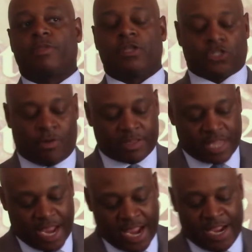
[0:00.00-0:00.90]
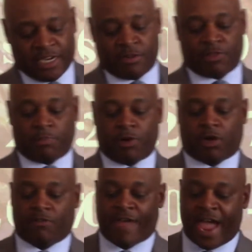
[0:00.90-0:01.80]
And so at the end of the
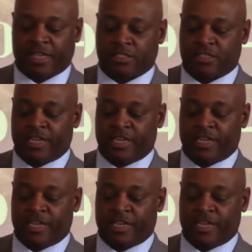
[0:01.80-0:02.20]
book of Acts,